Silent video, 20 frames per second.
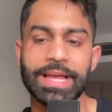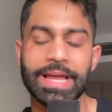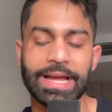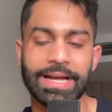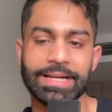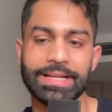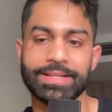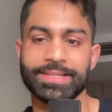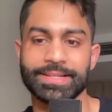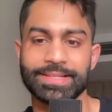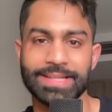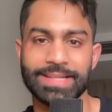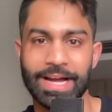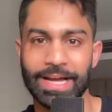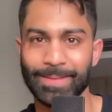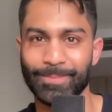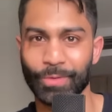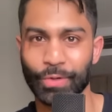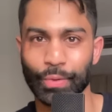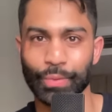as
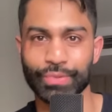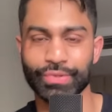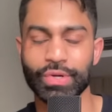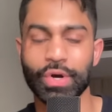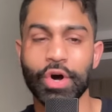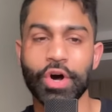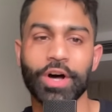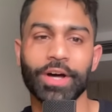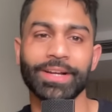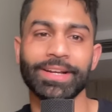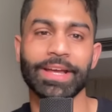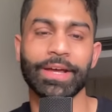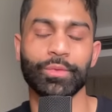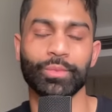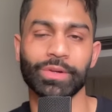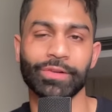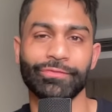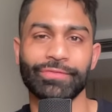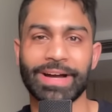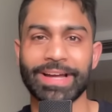time goes on, and
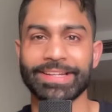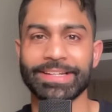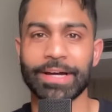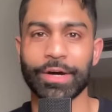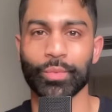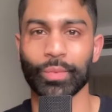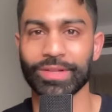we'll find out